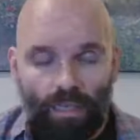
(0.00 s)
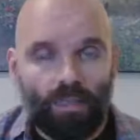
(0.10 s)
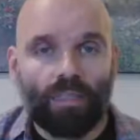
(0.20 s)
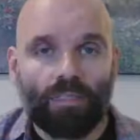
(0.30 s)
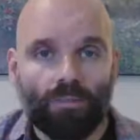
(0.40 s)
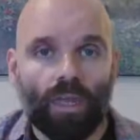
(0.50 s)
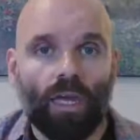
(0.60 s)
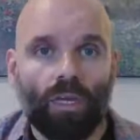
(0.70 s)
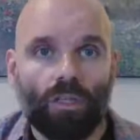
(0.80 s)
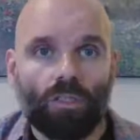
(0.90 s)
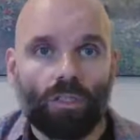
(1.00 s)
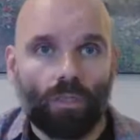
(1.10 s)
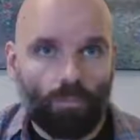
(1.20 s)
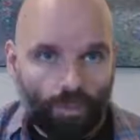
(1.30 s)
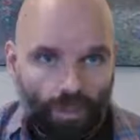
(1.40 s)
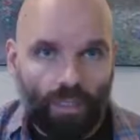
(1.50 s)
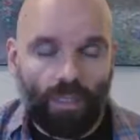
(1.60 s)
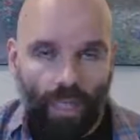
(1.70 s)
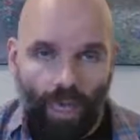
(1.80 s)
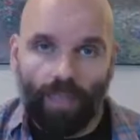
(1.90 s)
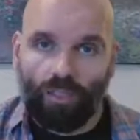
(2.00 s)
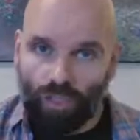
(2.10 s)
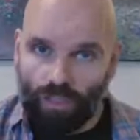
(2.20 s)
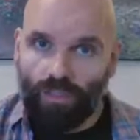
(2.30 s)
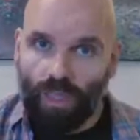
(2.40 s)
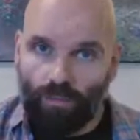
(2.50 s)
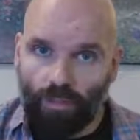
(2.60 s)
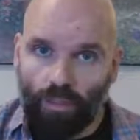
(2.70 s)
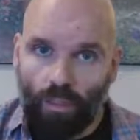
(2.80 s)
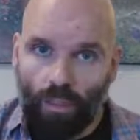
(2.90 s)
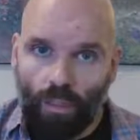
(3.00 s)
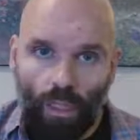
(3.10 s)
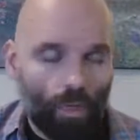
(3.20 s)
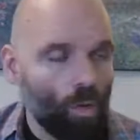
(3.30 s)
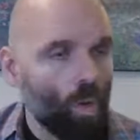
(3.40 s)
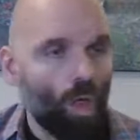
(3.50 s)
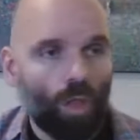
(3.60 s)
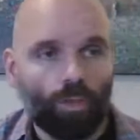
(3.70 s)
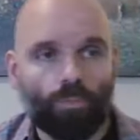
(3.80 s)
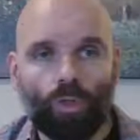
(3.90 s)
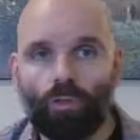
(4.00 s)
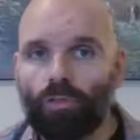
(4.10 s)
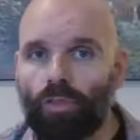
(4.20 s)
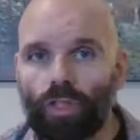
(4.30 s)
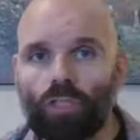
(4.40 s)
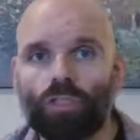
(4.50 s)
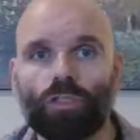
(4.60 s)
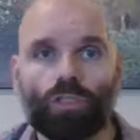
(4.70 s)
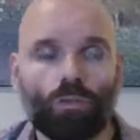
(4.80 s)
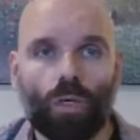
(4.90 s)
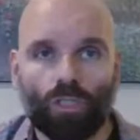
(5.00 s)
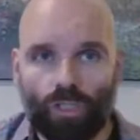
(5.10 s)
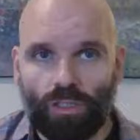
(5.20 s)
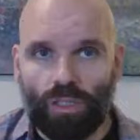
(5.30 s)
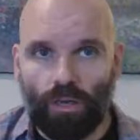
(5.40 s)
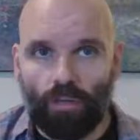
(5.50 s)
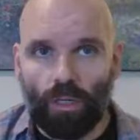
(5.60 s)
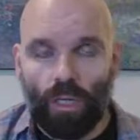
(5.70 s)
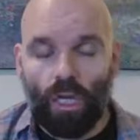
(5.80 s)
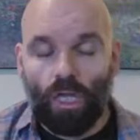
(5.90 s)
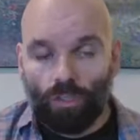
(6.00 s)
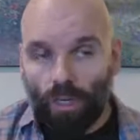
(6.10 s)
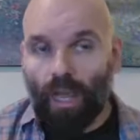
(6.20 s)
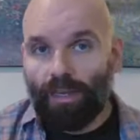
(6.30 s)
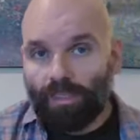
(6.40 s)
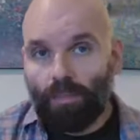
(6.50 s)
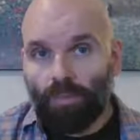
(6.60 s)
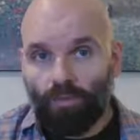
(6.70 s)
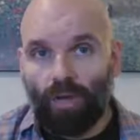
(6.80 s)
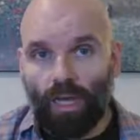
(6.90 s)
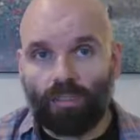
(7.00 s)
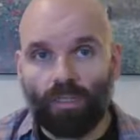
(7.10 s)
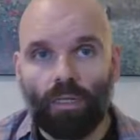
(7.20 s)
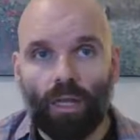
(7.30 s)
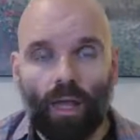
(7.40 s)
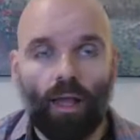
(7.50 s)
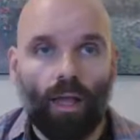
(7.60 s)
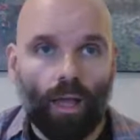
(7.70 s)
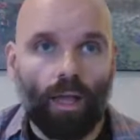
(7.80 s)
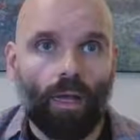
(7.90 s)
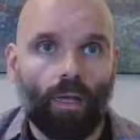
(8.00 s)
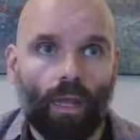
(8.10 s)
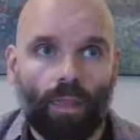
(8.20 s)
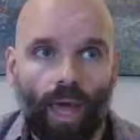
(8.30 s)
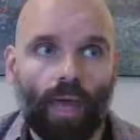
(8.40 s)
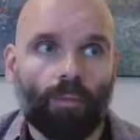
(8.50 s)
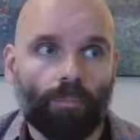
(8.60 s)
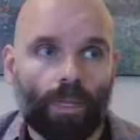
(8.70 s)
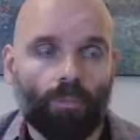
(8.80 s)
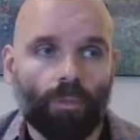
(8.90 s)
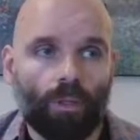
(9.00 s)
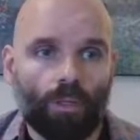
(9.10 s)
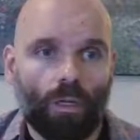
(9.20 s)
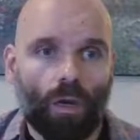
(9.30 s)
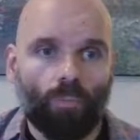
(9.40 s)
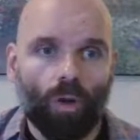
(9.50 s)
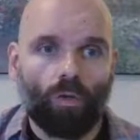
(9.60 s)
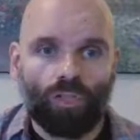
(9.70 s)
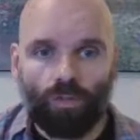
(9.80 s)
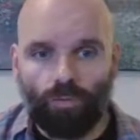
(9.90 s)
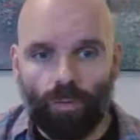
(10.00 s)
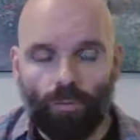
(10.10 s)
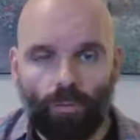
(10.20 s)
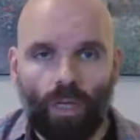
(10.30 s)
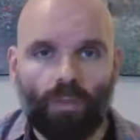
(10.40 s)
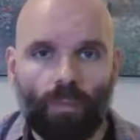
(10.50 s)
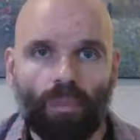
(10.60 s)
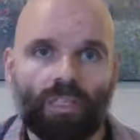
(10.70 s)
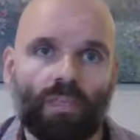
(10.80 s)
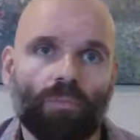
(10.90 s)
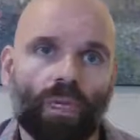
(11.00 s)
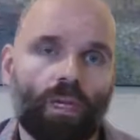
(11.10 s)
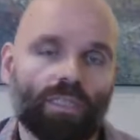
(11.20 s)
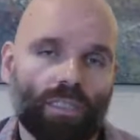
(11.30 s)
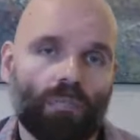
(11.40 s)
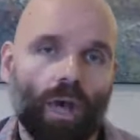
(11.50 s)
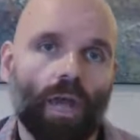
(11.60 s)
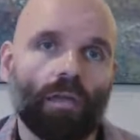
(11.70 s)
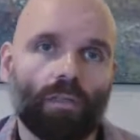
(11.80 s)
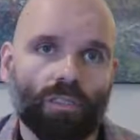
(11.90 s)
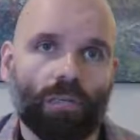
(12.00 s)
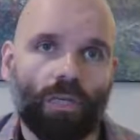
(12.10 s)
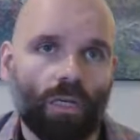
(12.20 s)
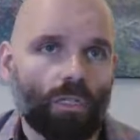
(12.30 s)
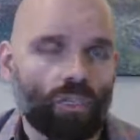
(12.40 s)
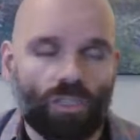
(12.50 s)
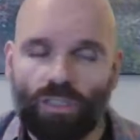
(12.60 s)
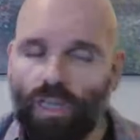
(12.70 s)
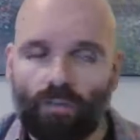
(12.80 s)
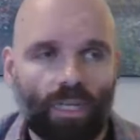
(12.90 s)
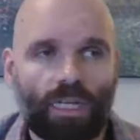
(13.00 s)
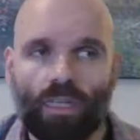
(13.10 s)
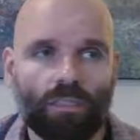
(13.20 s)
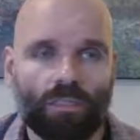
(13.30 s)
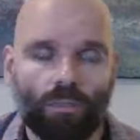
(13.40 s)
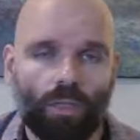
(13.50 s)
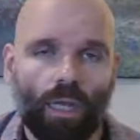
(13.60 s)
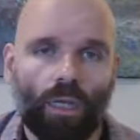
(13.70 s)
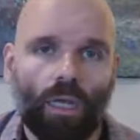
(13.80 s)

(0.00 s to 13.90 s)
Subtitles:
thinks of that completely as G7 and all the beautiful things you can do on G7. So it kind of simplifies it. A lot of people approach it from, they play something on D minor and something on G7. He doesn't do that.